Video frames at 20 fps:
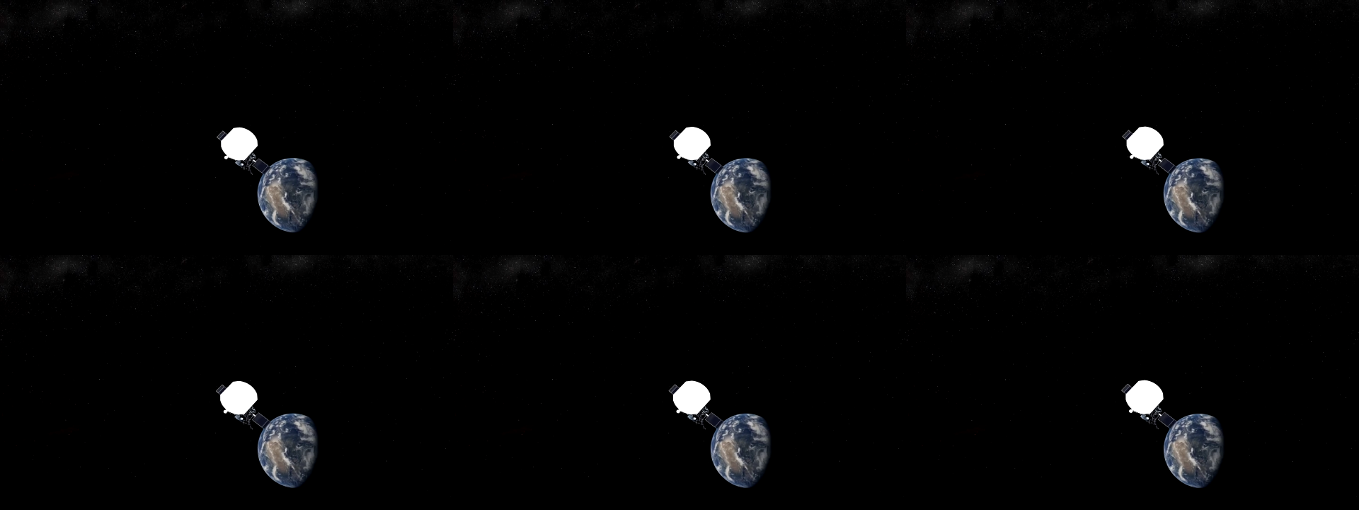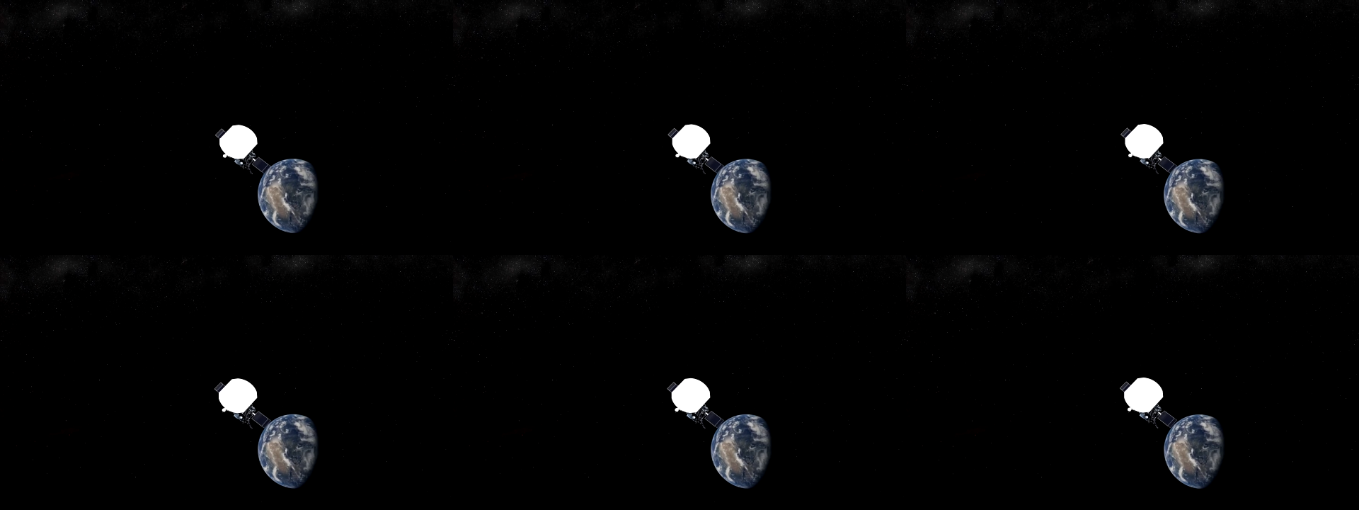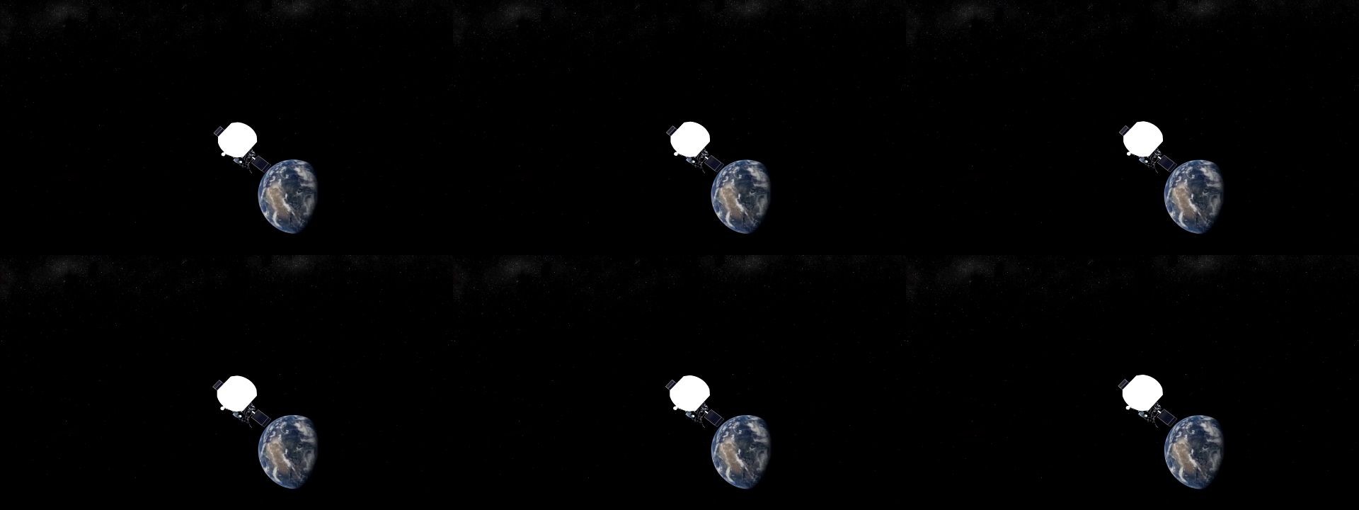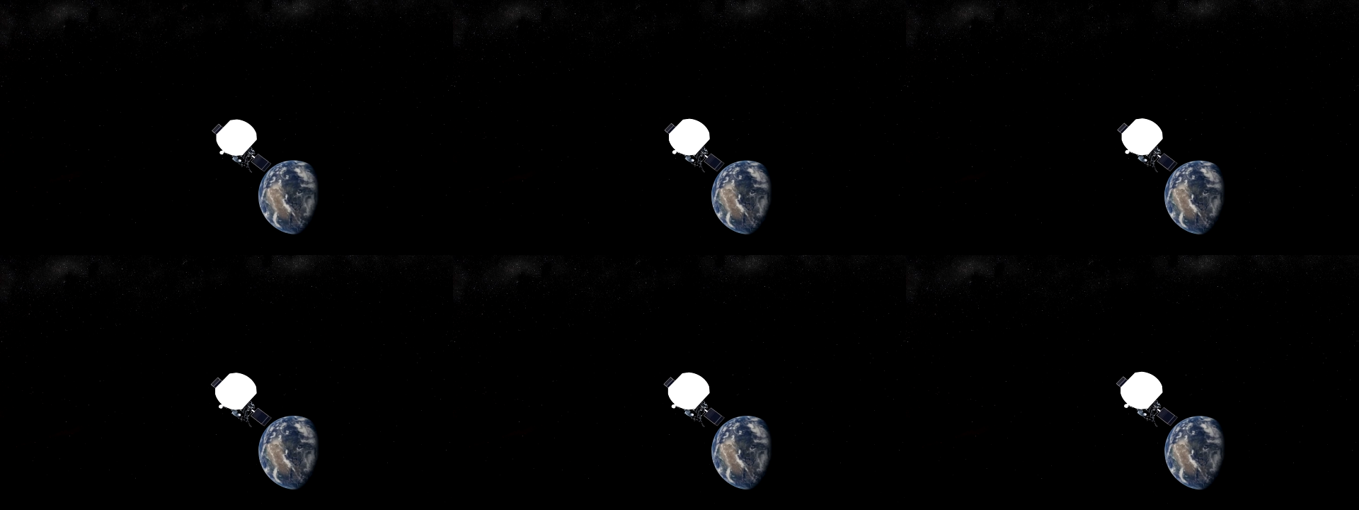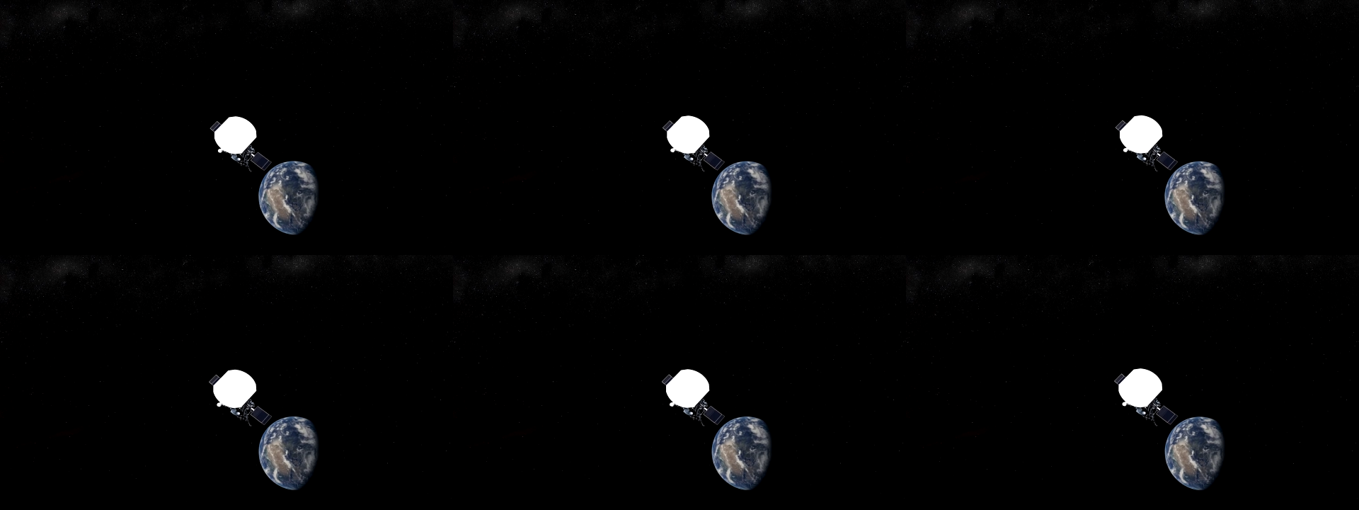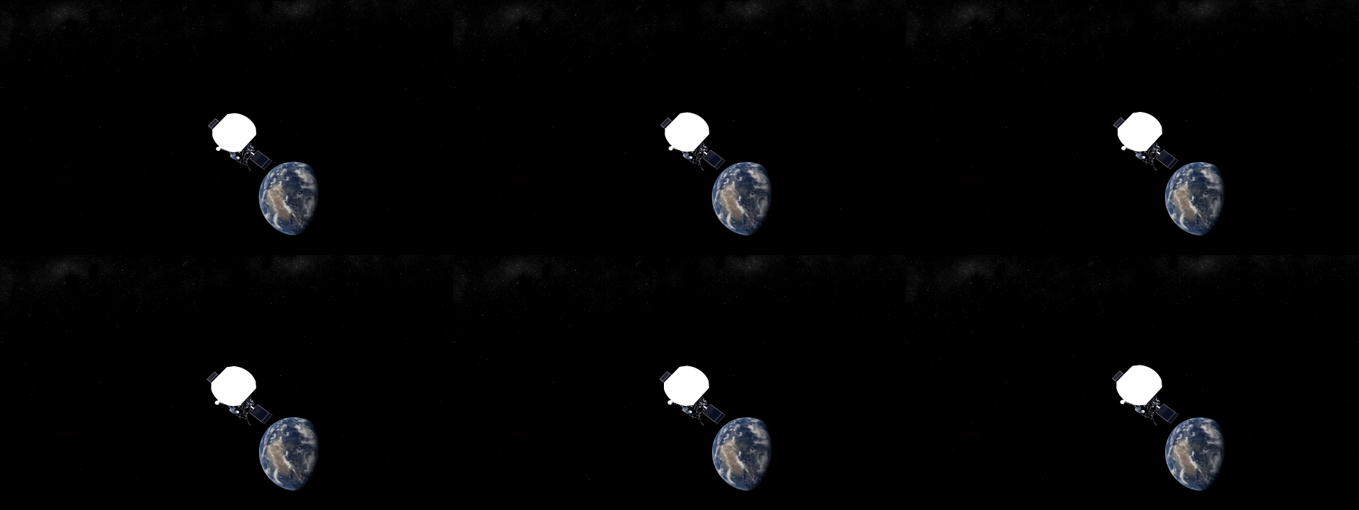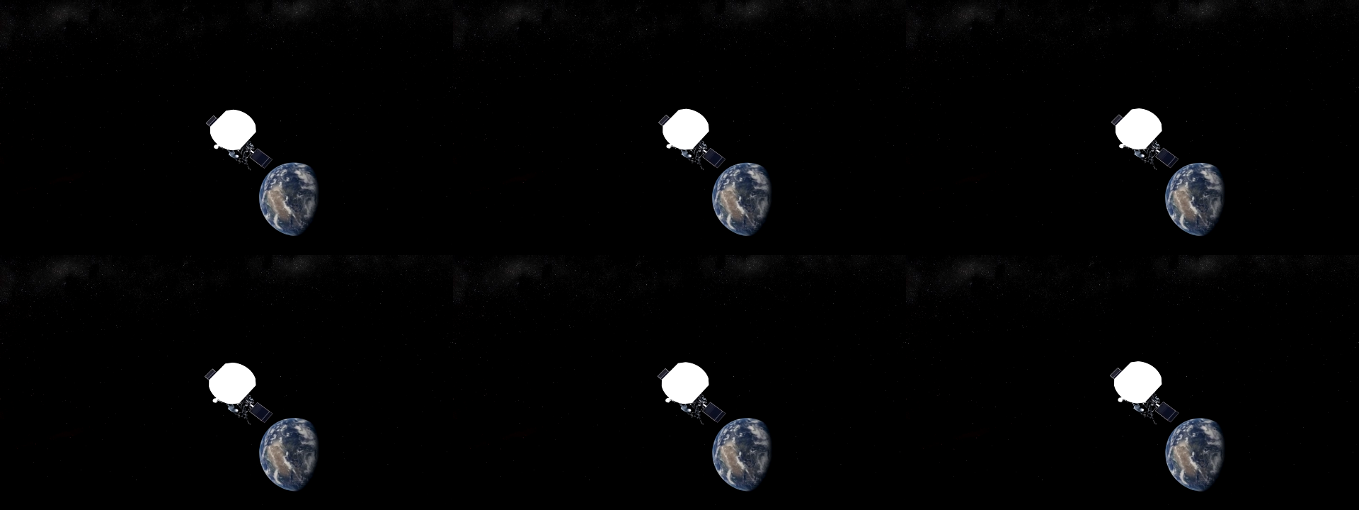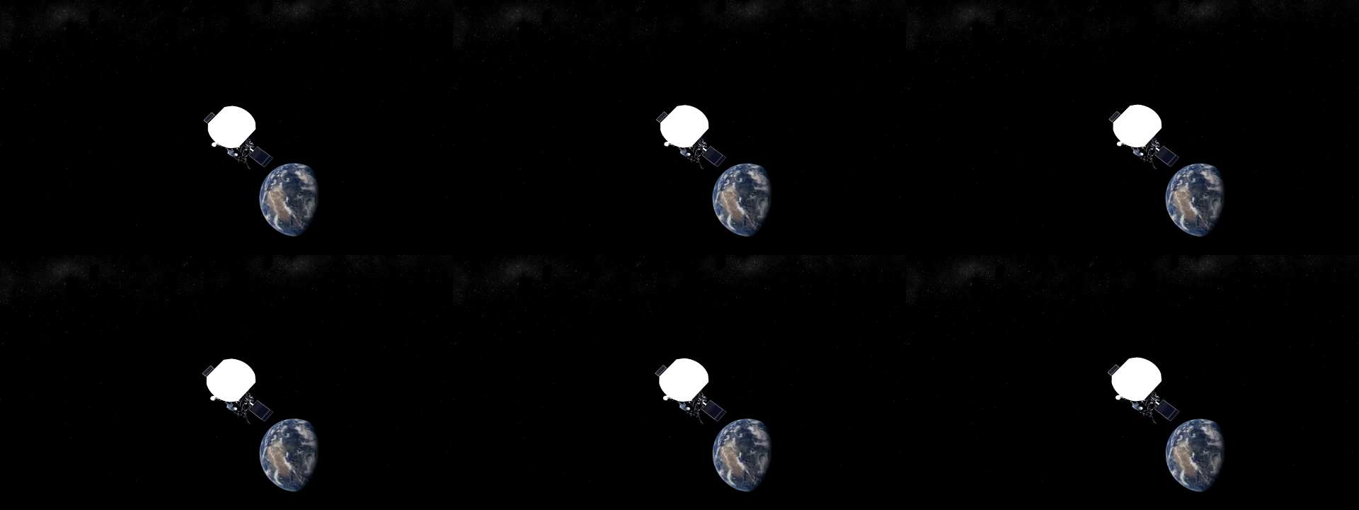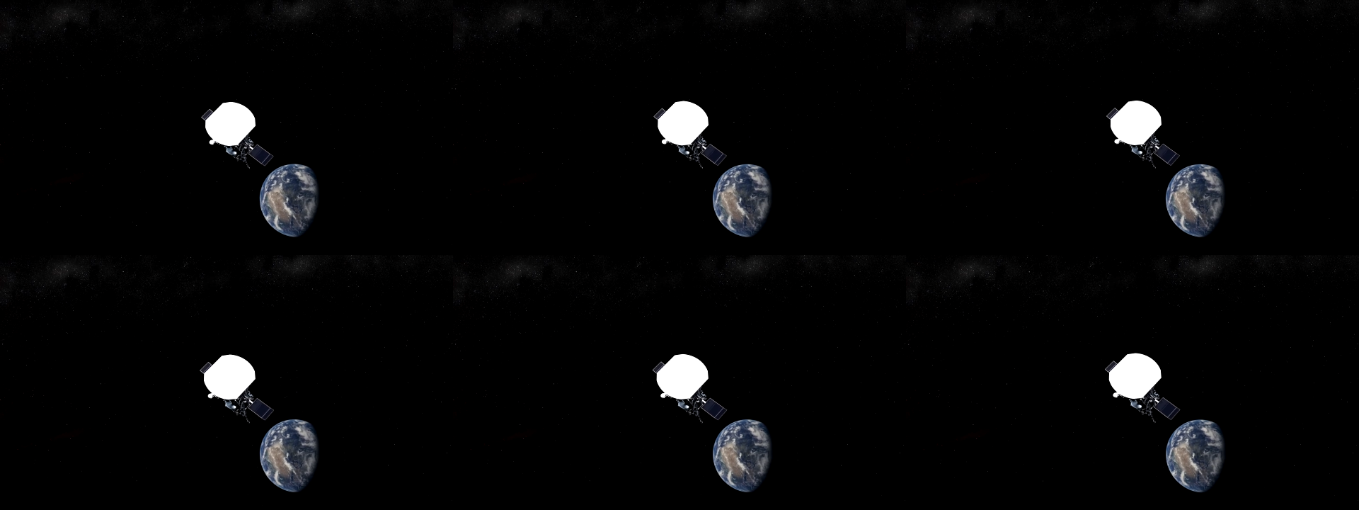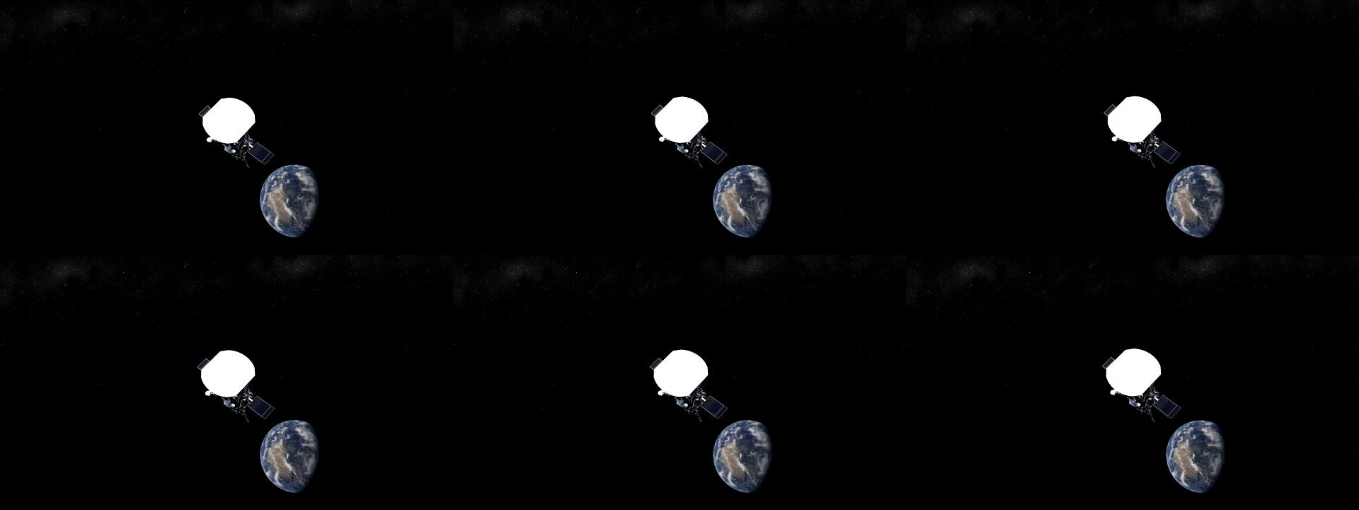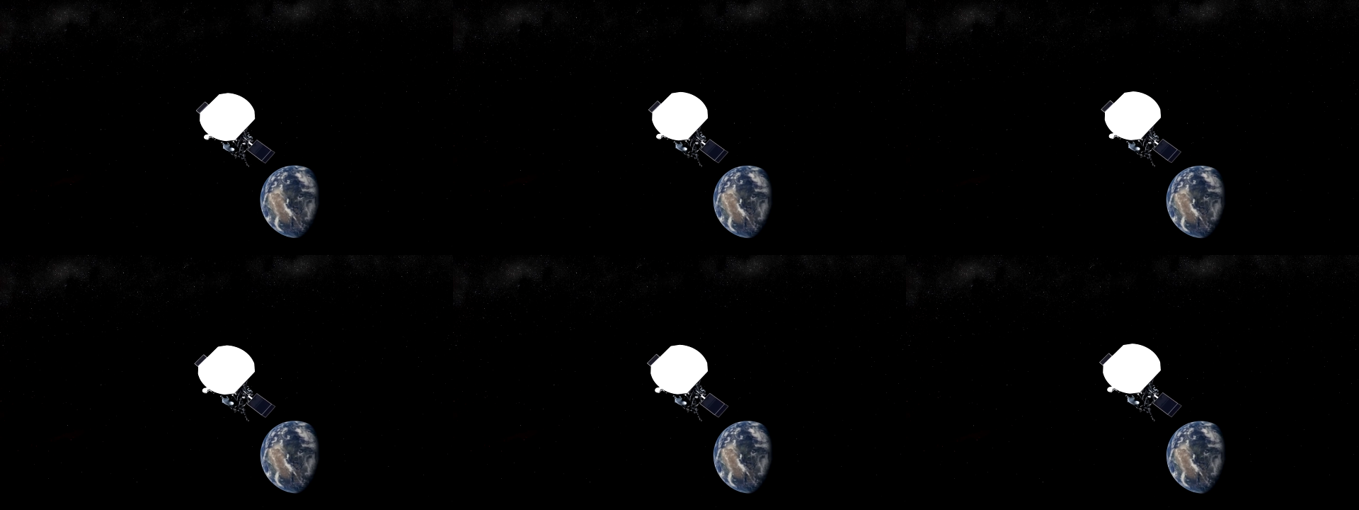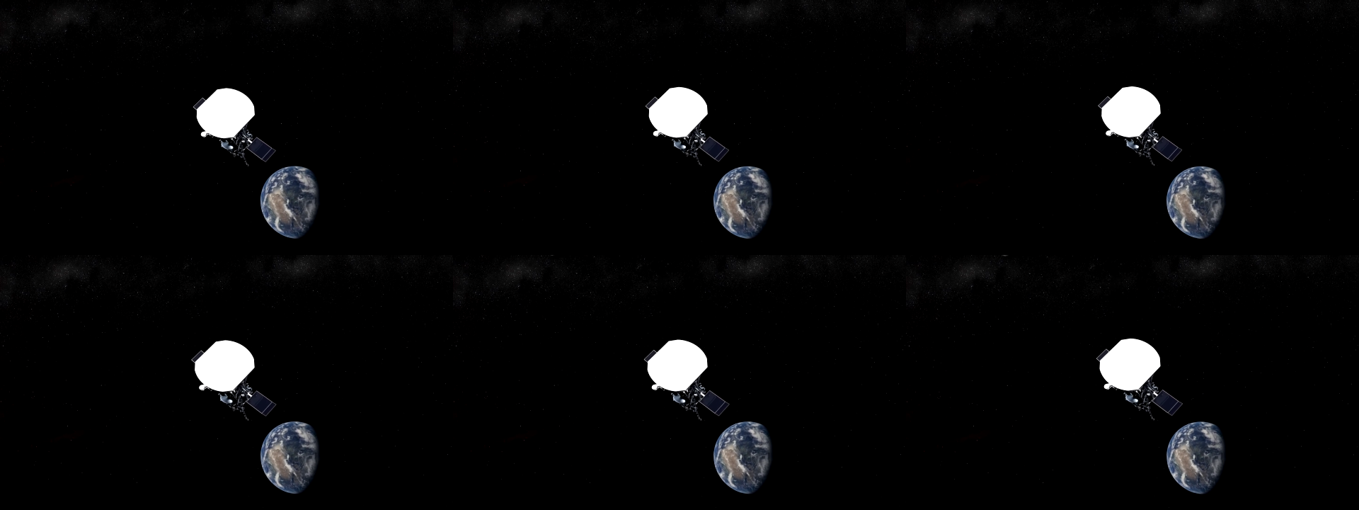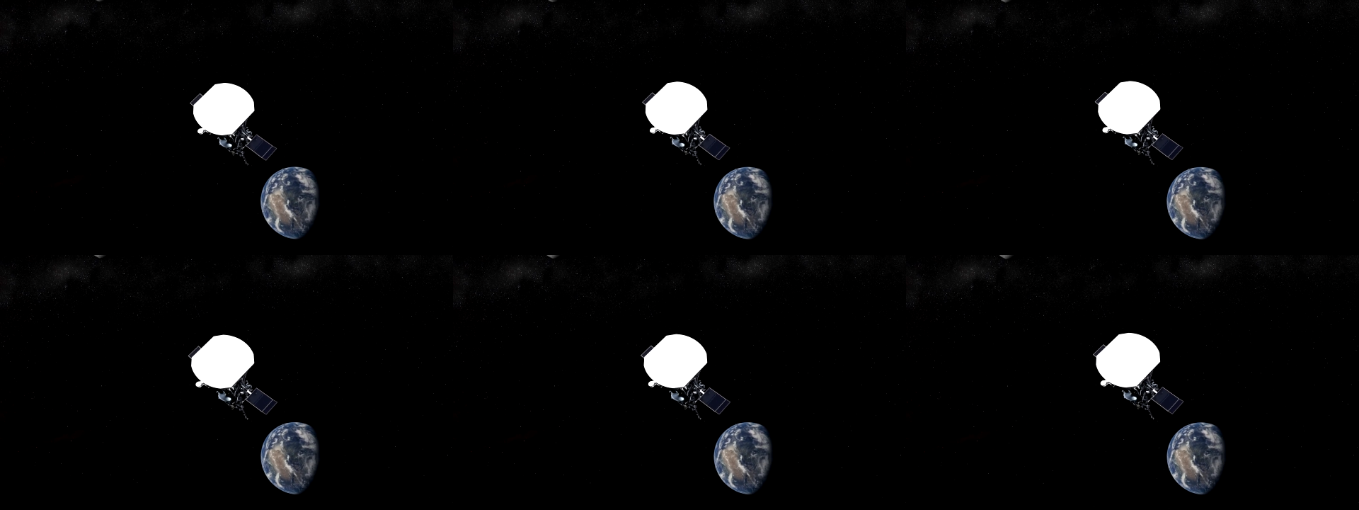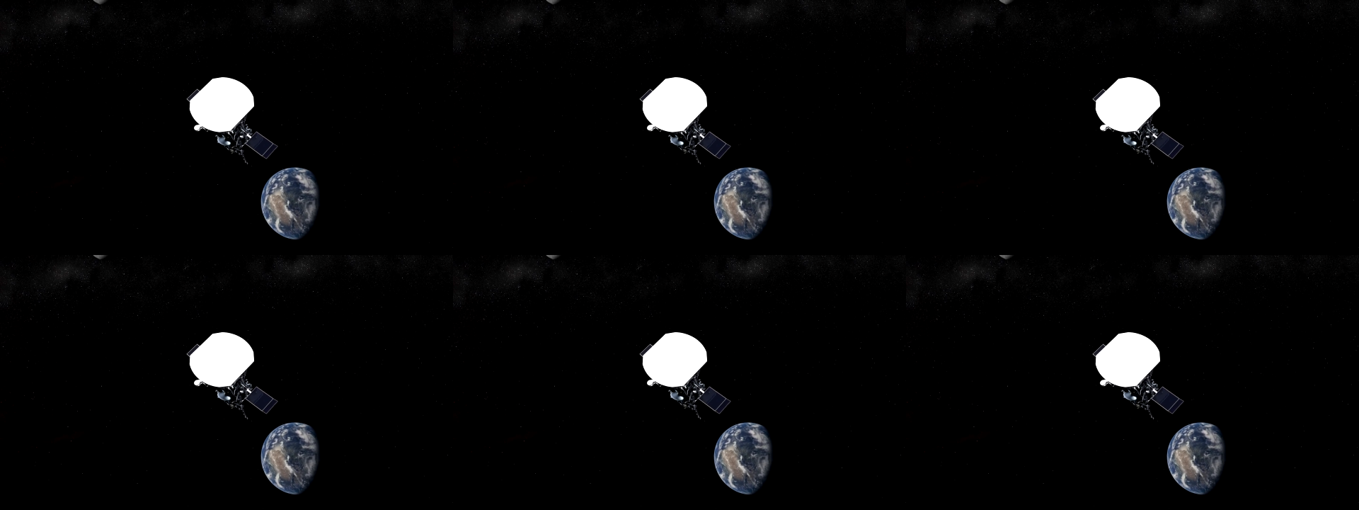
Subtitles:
(no speaker visible)